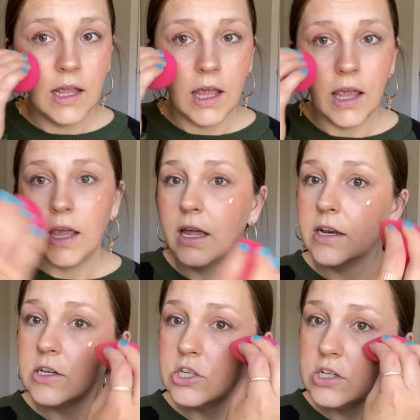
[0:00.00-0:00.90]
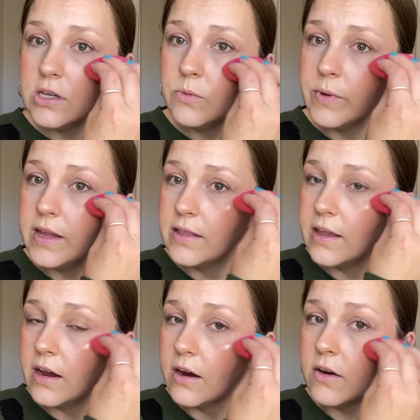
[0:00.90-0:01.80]
and she went
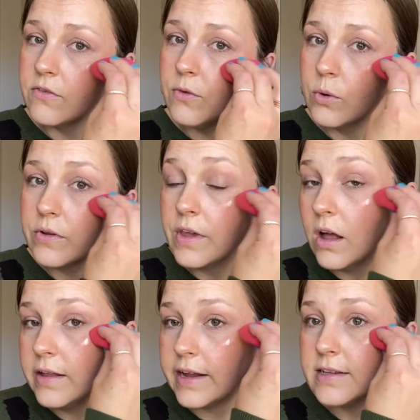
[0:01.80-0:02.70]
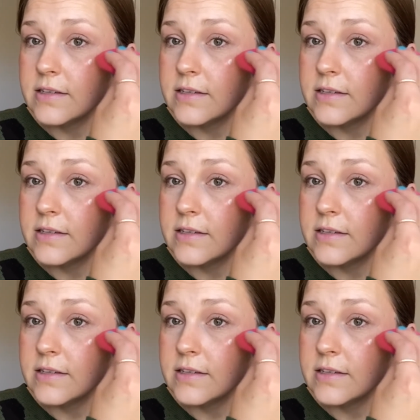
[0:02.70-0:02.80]
there for the holidays.